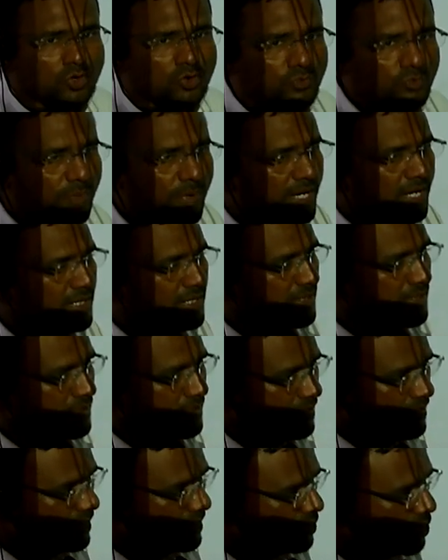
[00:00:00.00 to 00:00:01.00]
of my
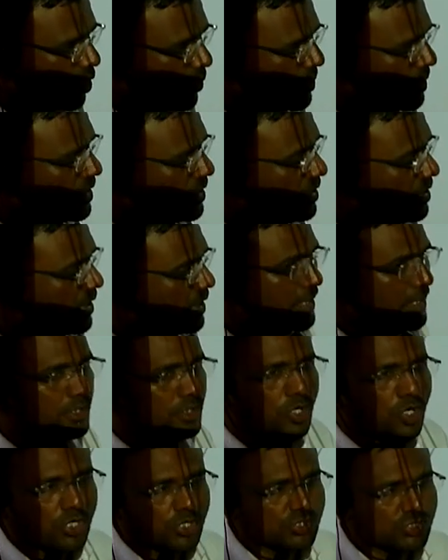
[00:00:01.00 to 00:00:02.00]
topic:
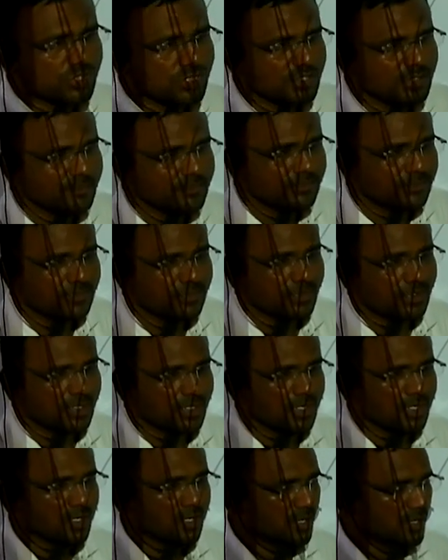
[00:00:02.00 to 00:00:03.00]
introduction,
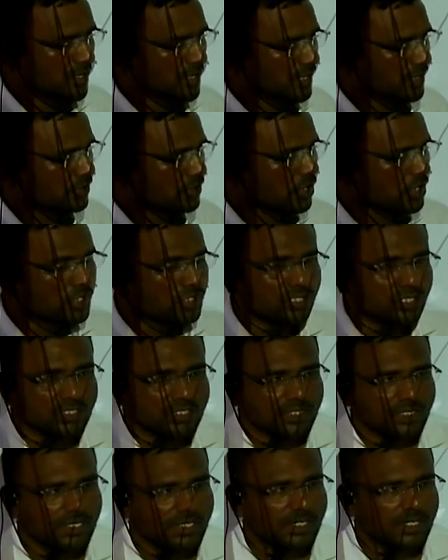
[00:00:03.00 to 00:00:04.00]

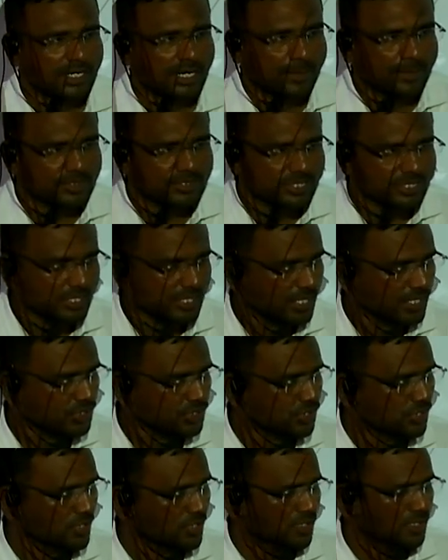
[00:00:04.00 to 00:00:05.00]
Clemmensen
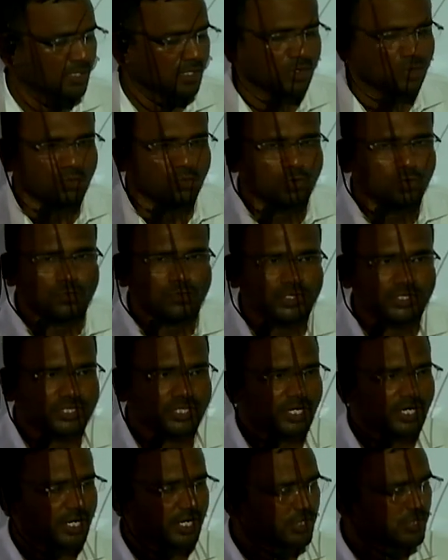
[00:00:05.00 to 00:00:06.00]
reduction,
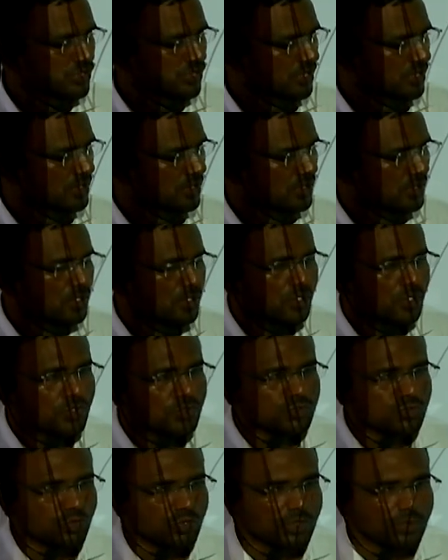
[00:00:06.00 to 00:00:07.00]
Wolff-Tishner reduction,
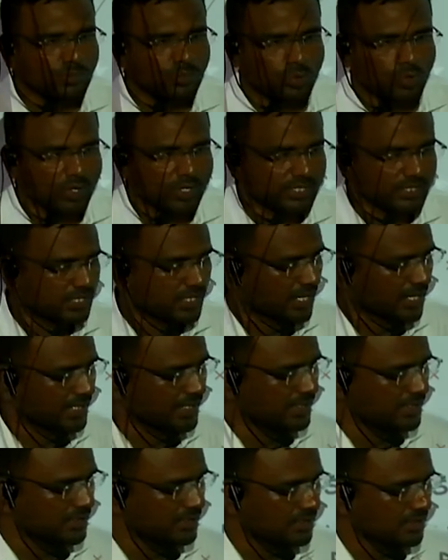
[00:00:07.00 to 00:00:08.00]
sodium
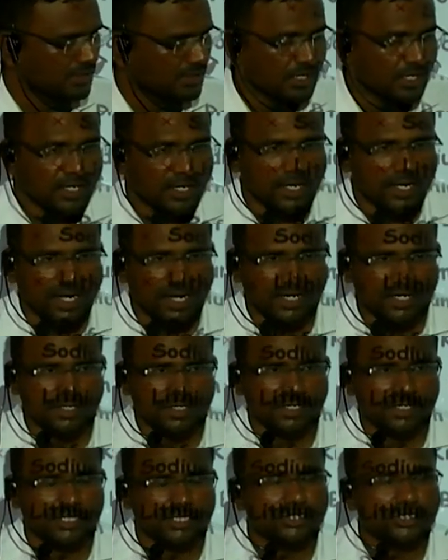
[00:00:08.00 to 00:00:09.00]
borohydride, and
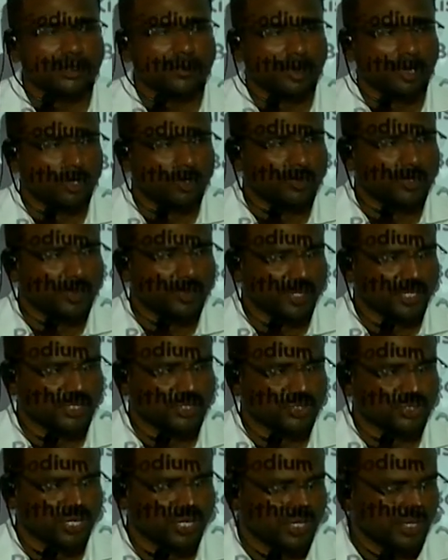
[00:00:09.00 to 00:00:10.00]
lithium aluminum
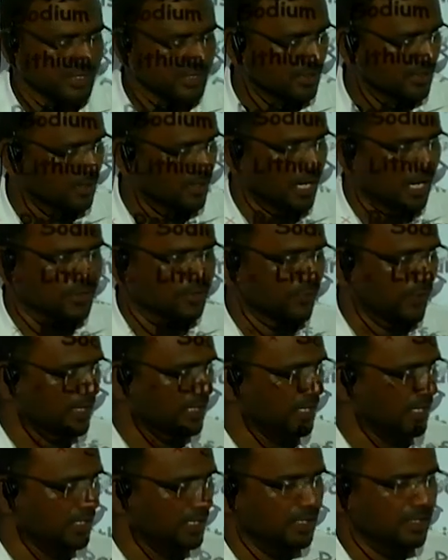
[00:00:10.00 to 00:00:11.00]
hydride. And
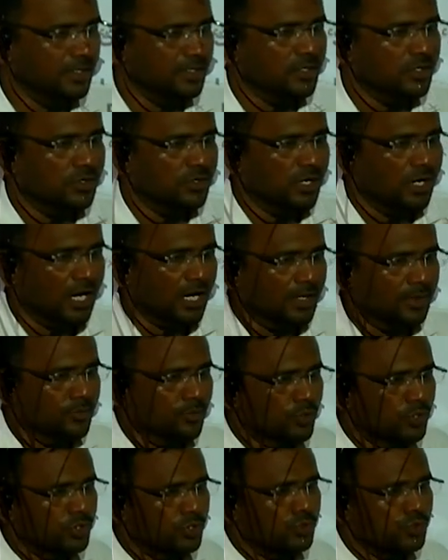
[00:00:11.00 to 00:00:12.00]
finally, I am
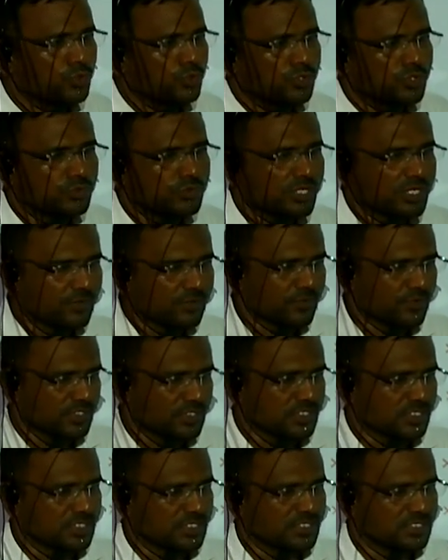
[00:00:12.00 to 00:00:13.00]
going to give the
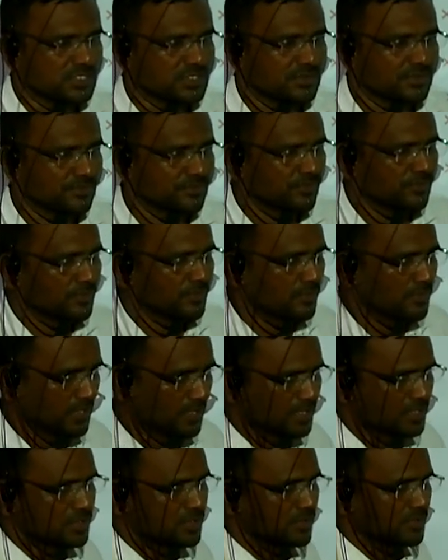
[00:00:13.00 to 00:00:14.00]
references.
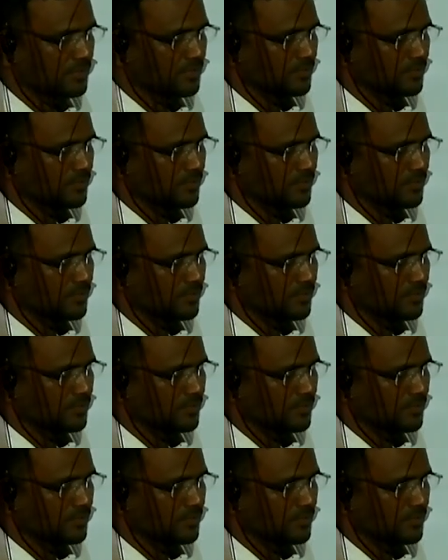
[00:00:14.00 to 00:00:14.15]
Next.